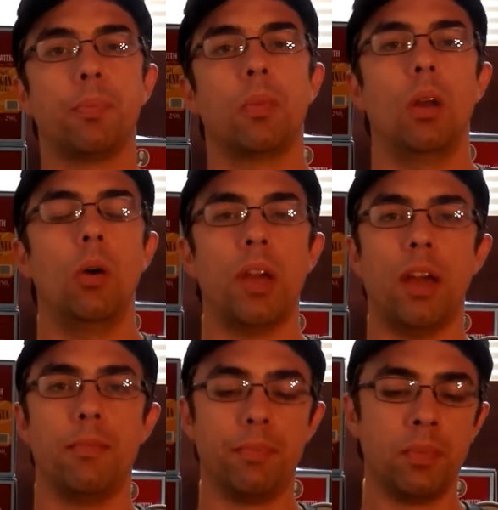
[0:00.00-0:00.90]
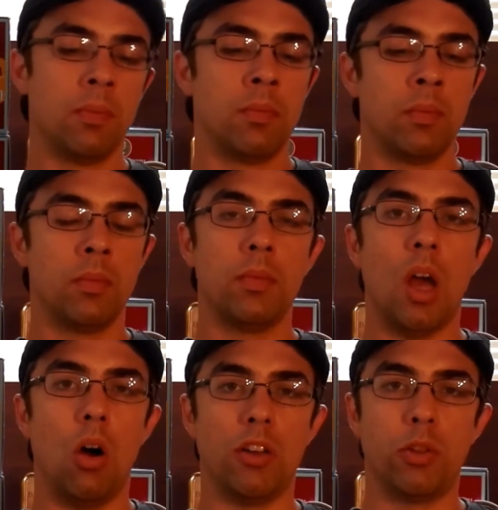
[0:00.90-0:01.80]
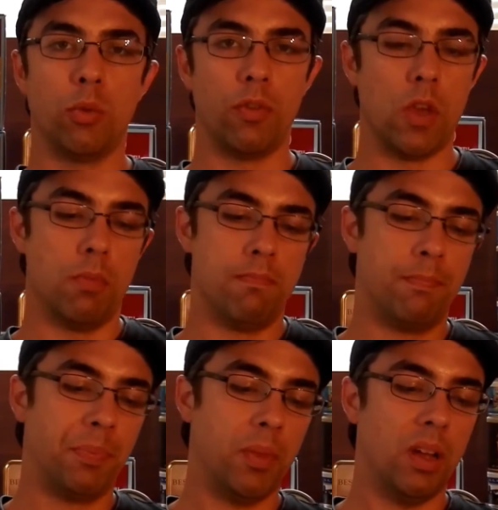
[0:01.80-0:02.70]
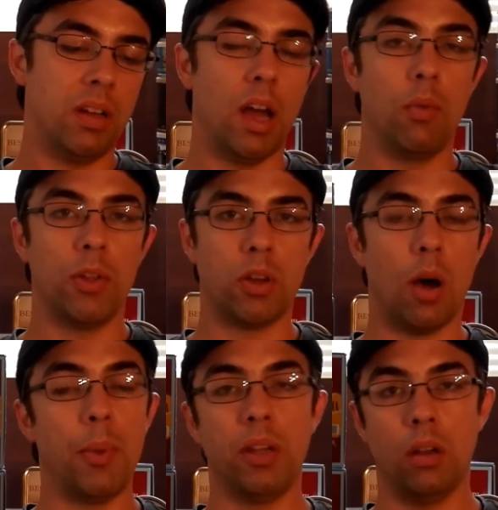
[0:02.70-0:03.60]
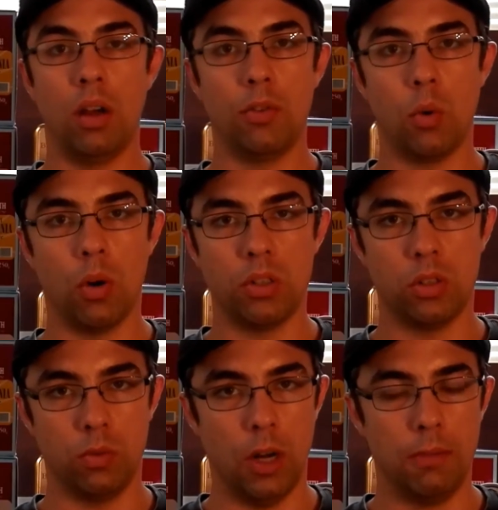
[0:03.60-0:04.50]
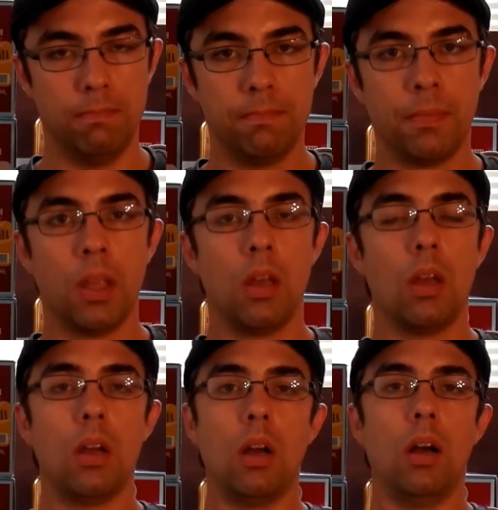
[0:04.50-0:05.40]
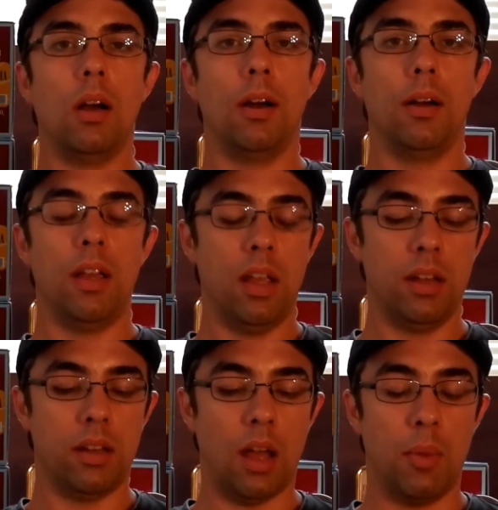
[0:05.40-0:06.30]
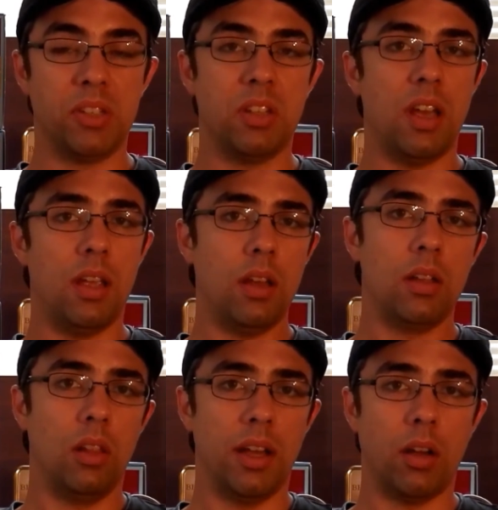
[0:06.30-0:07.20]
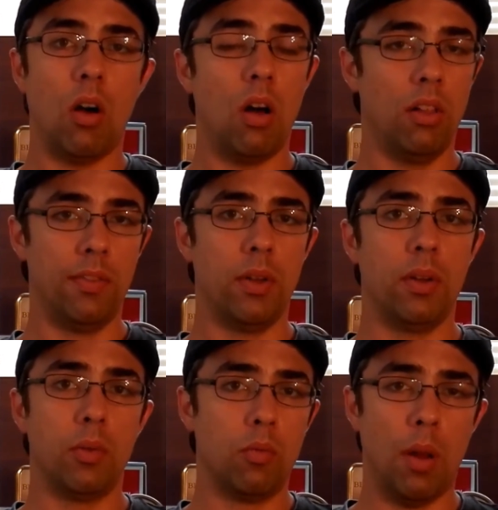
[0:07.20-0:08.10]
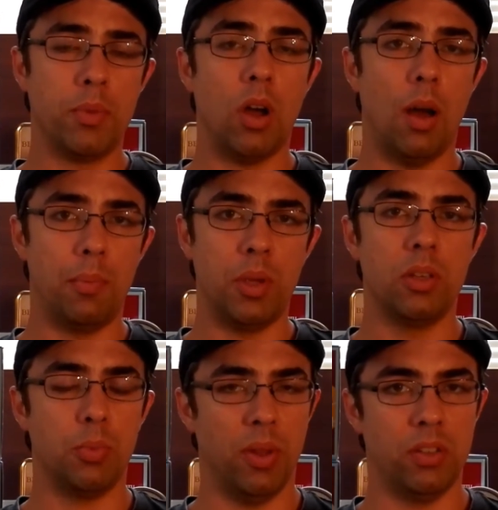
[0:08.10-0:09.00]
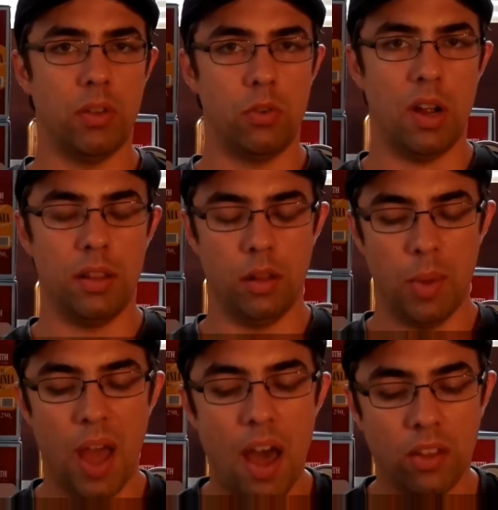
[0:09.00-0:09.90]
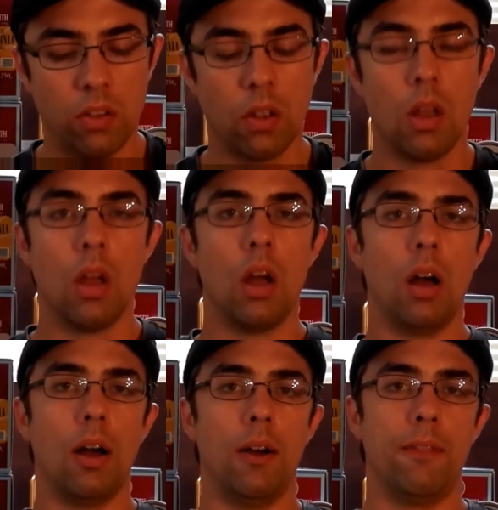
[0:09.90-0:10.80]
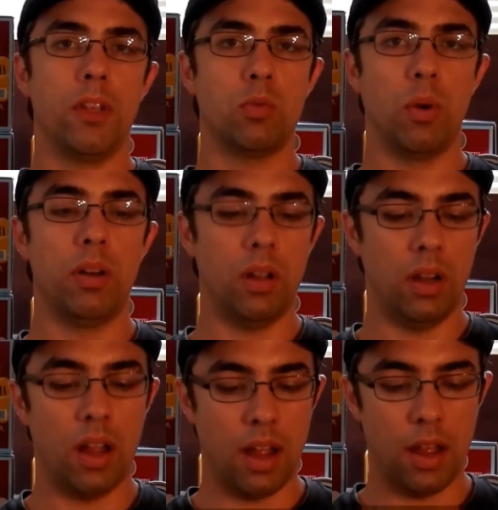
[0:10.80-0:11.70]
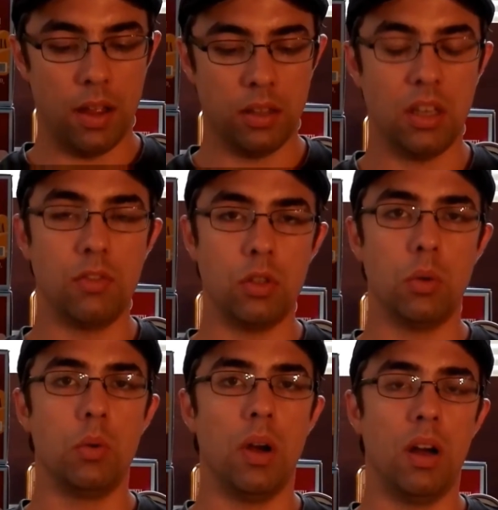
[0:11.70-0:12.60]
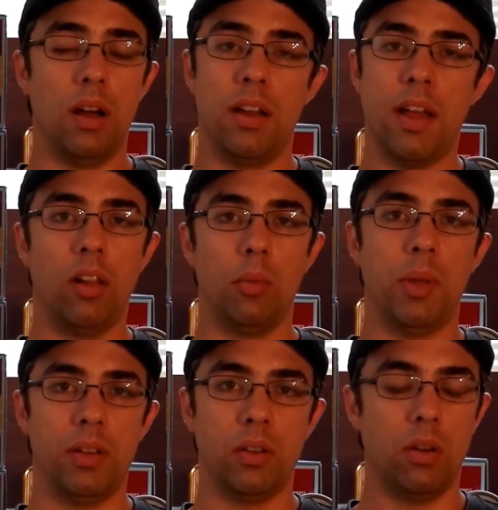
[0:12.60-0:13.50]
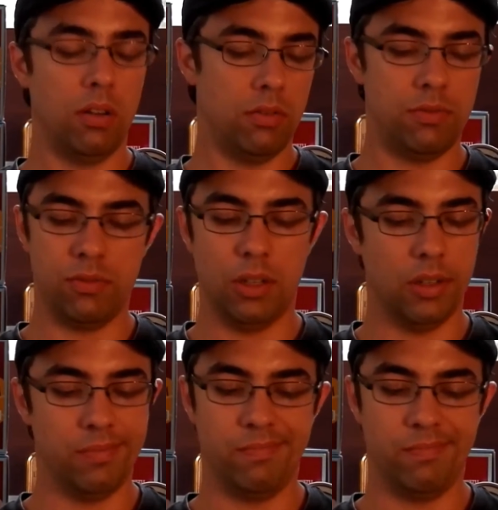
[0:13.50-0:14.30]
Okay, on to the review. Now, the topping, of course, is rum. And I must say, like all of the rum top Pease blends I've tried in the past, this one gives you an element of